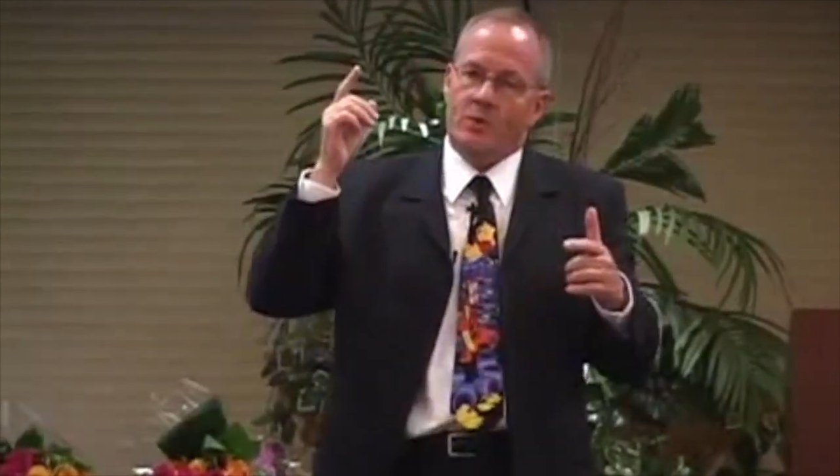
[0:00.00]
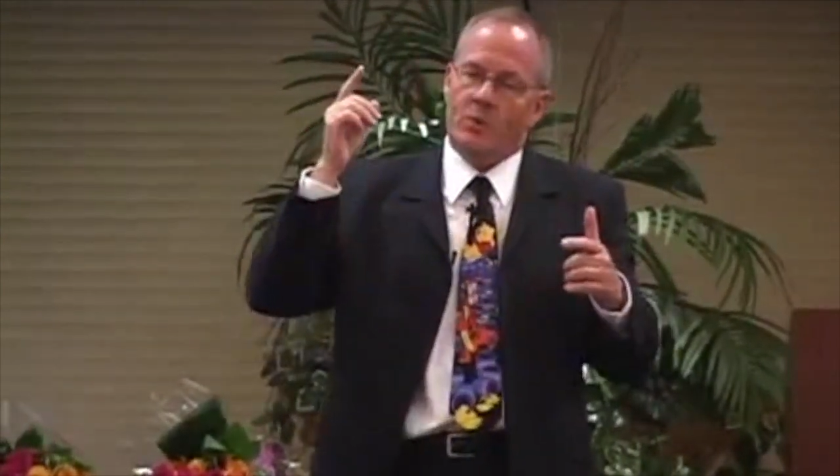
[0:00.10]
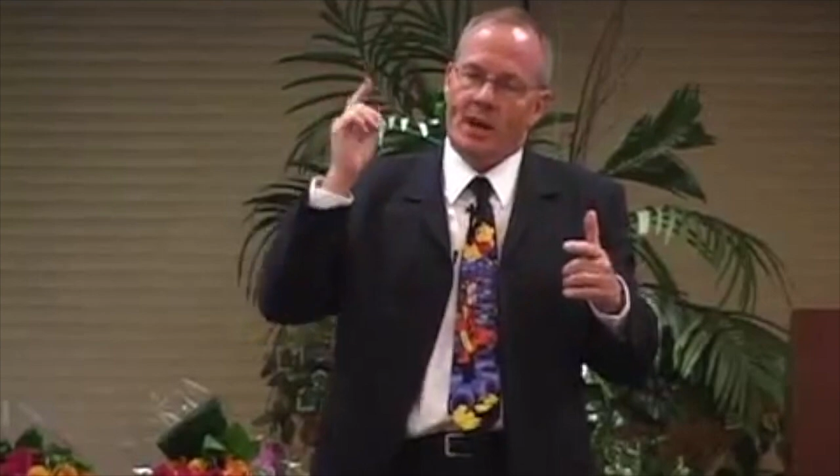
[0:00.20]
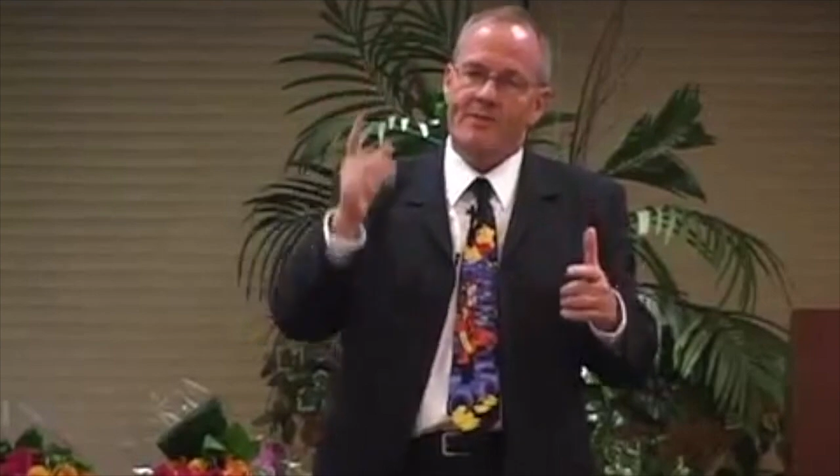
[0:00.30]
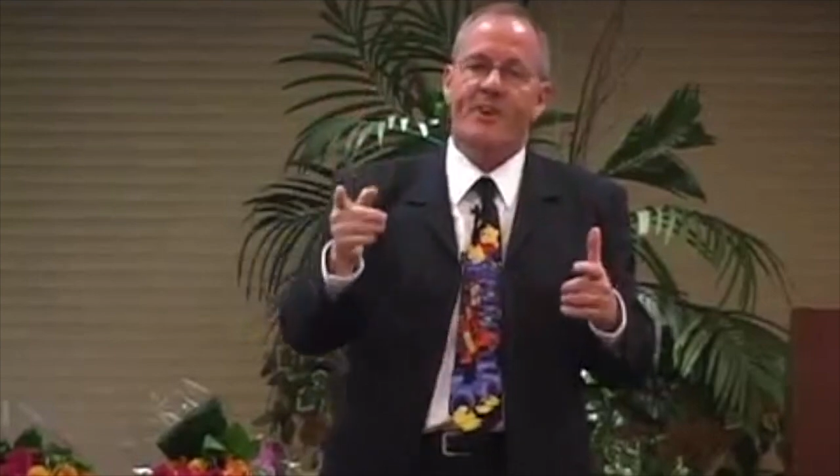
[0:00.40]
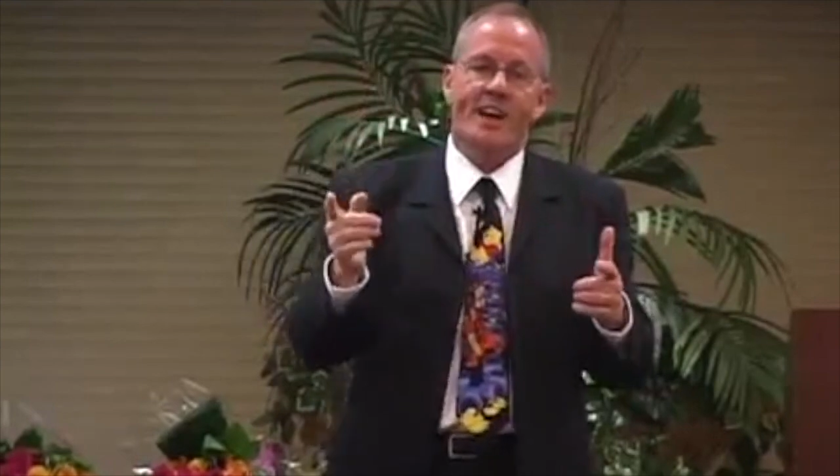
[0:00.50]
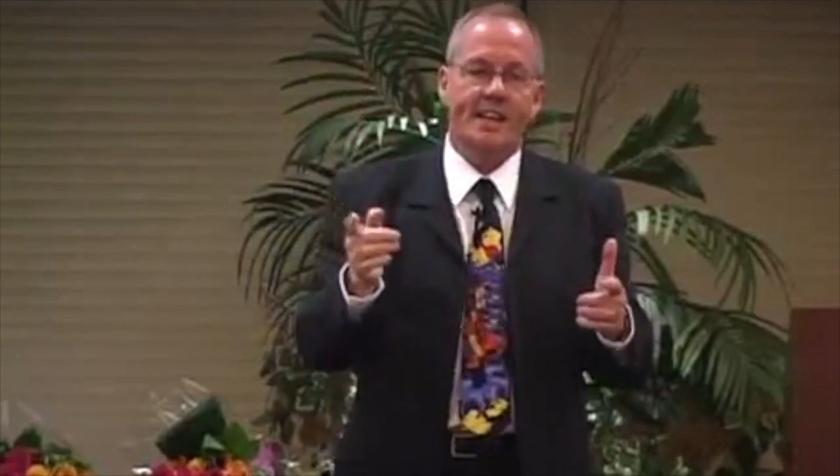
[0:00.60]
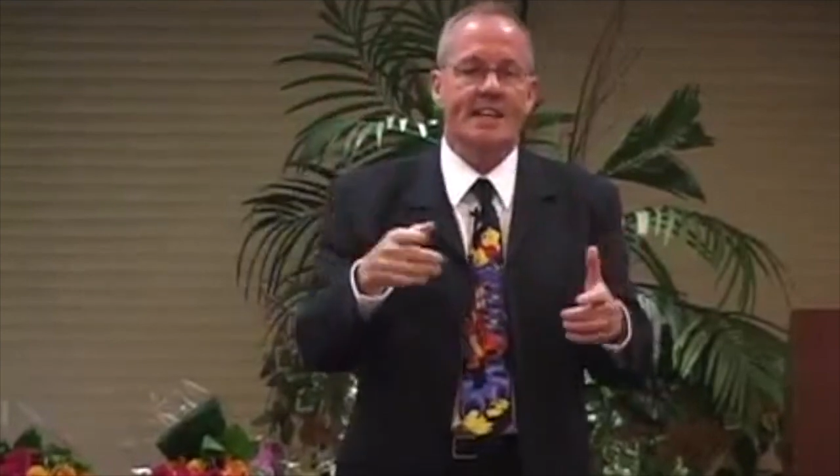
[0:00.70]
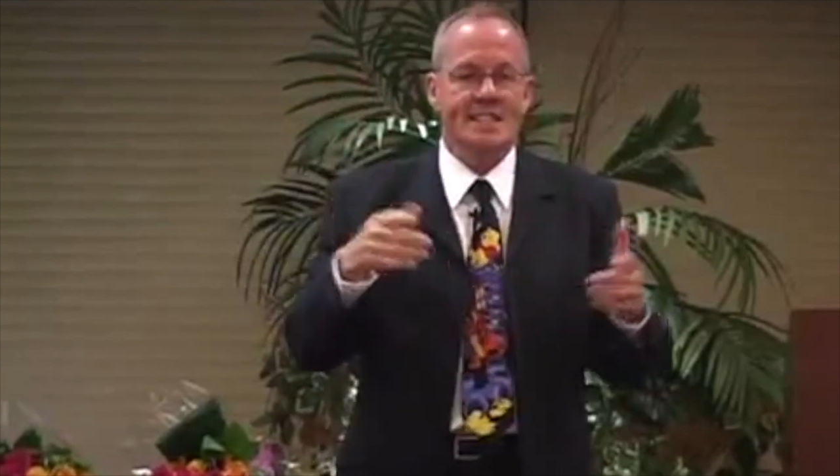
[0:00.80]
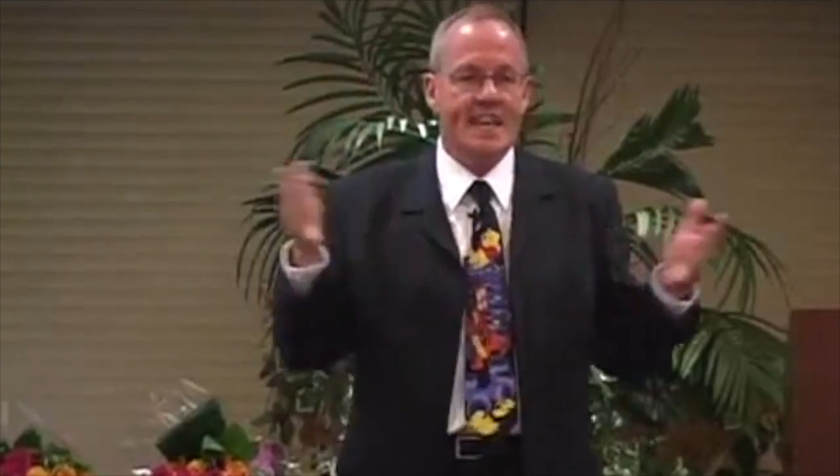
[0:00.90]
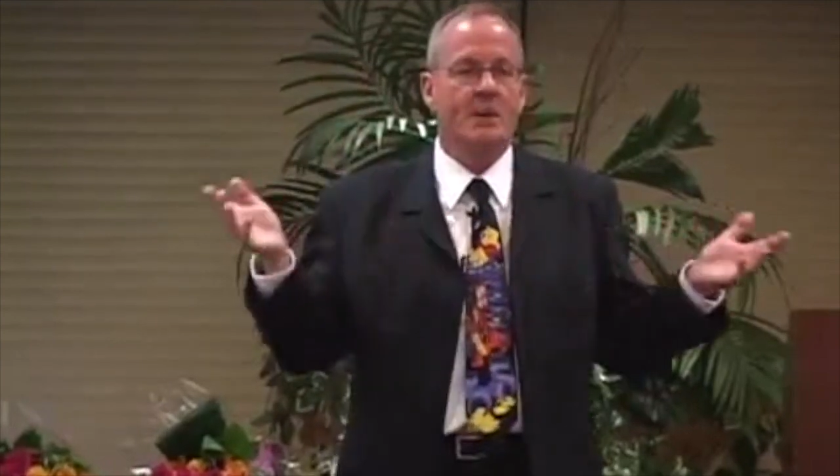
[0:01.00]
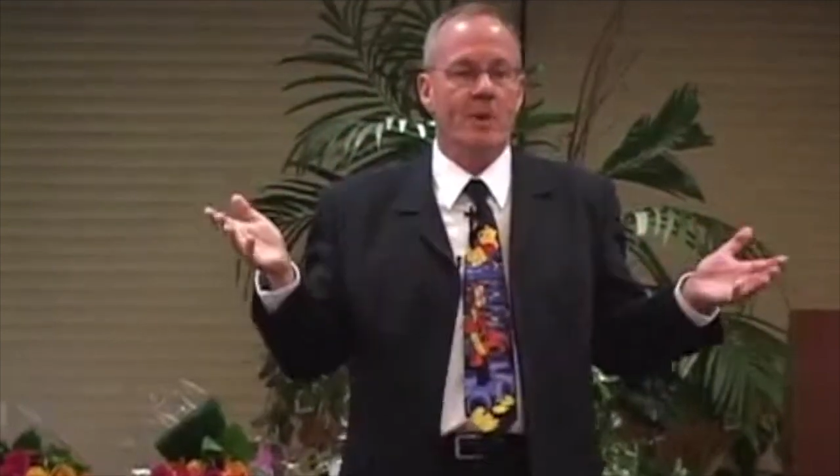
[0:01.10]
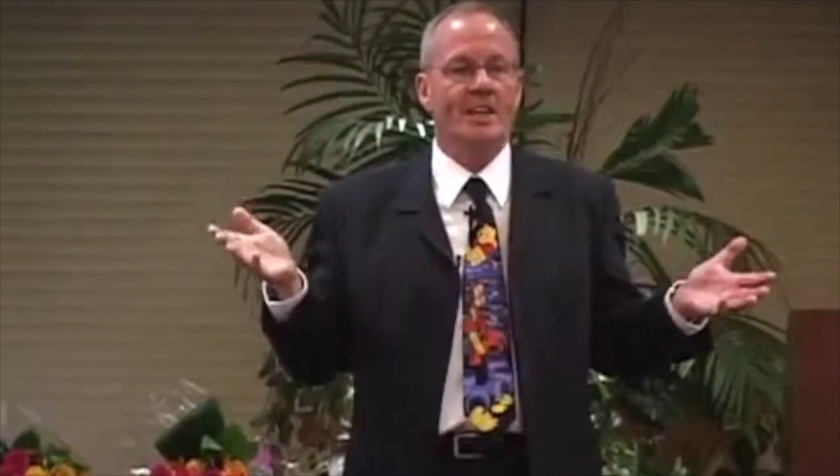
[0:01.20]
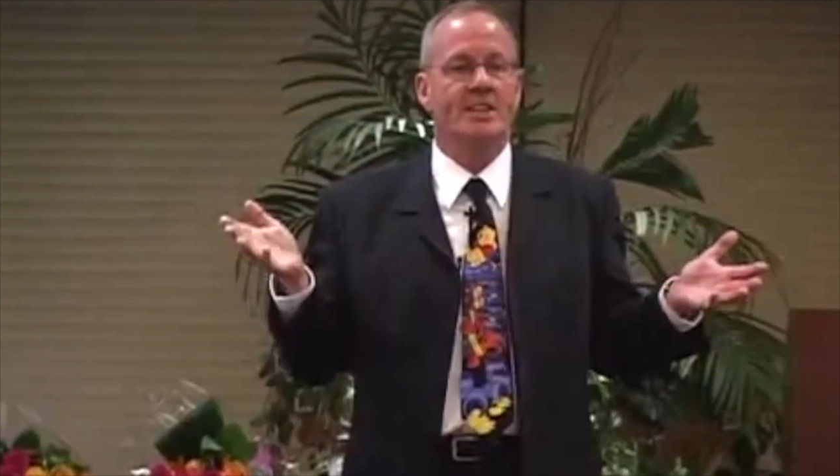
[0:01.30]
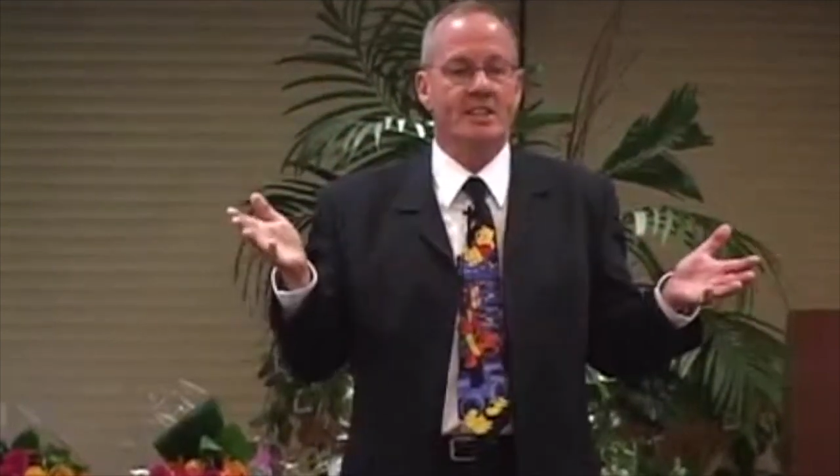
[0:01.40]
When I finally say
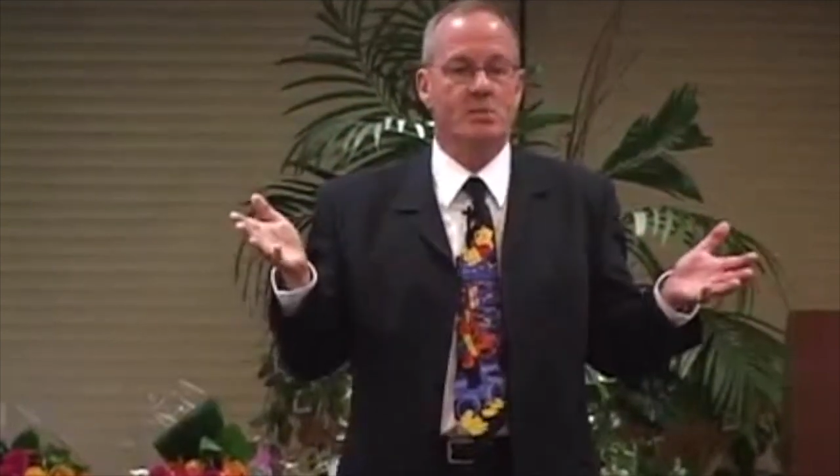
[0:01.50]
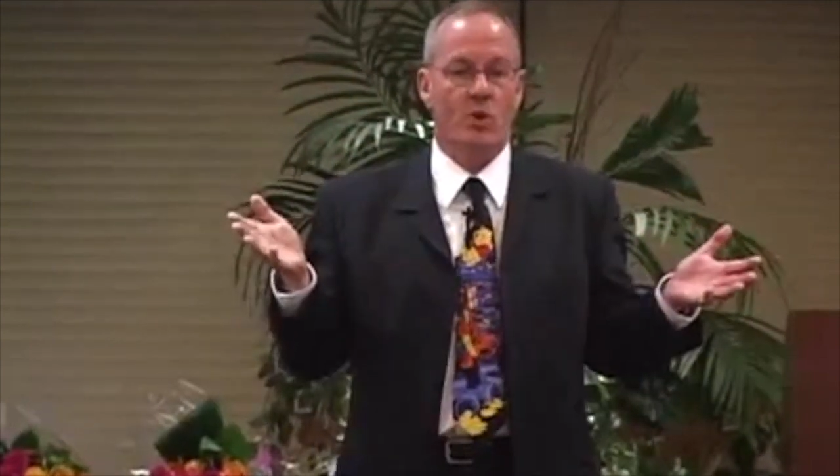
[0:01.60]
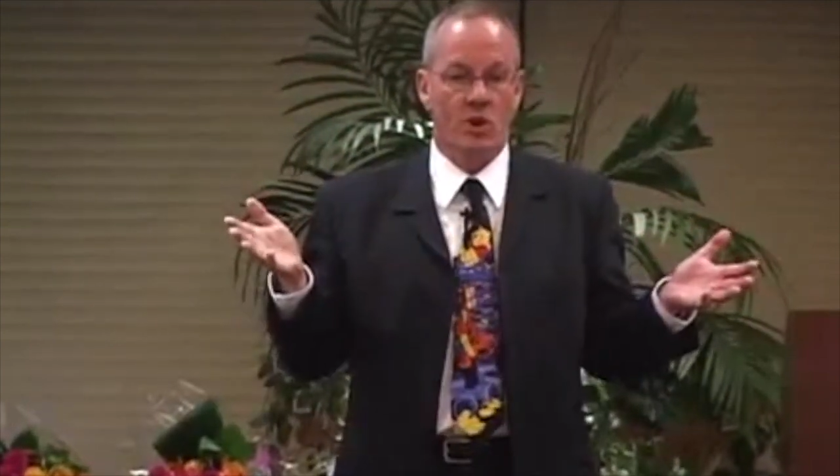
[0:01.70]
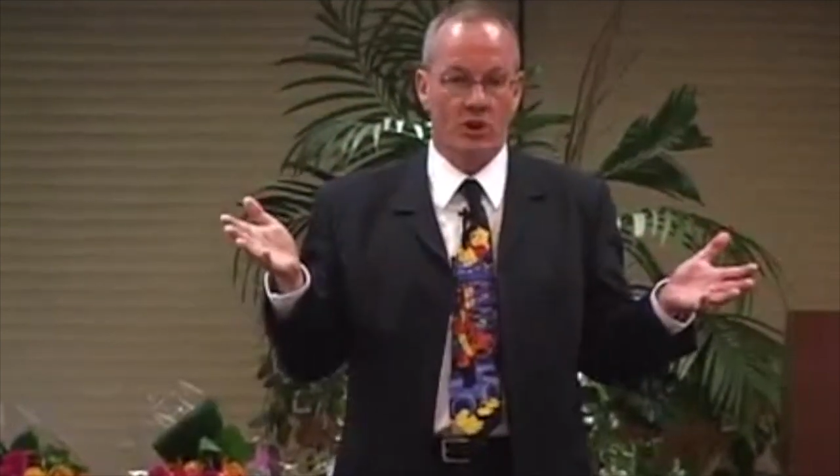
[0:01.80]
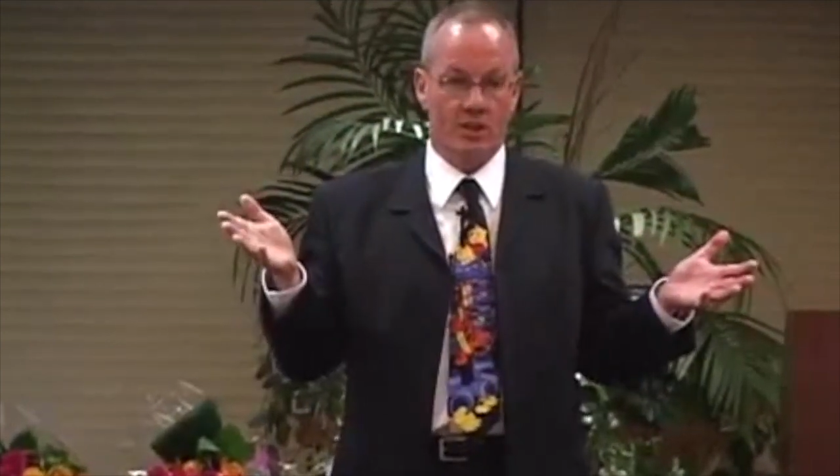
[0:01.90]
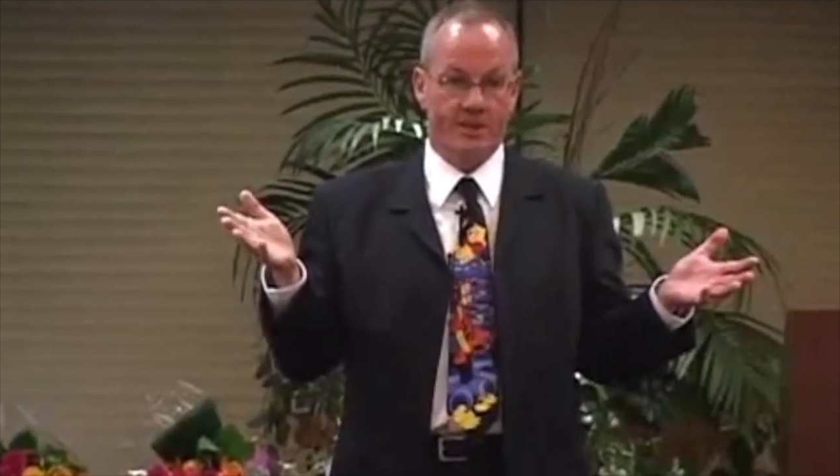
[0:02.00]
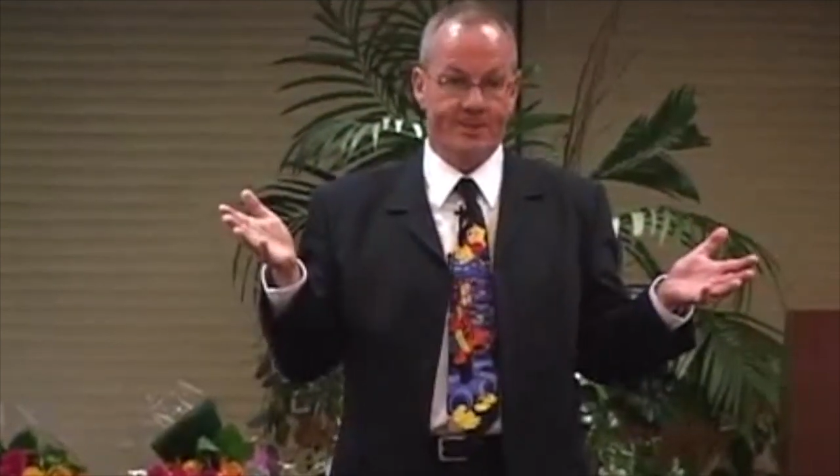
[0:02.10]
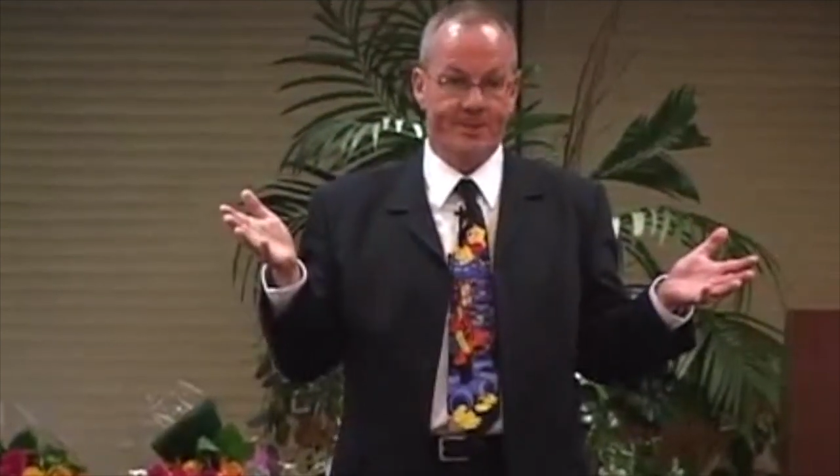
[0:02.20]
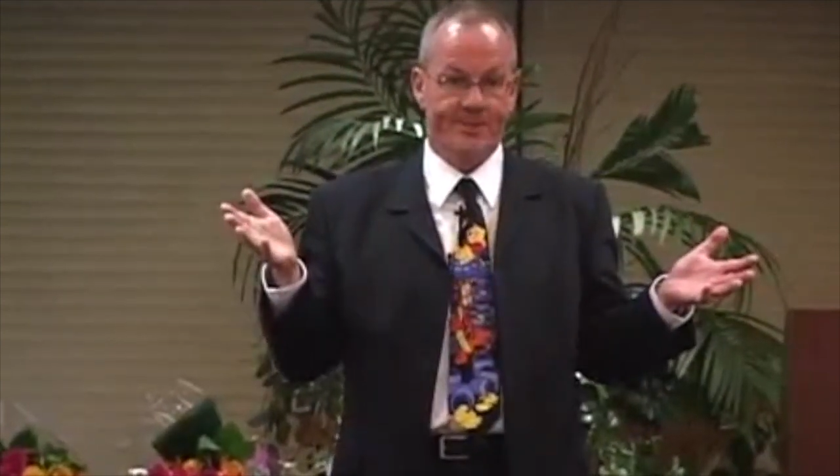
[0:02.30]
goodbye to this world,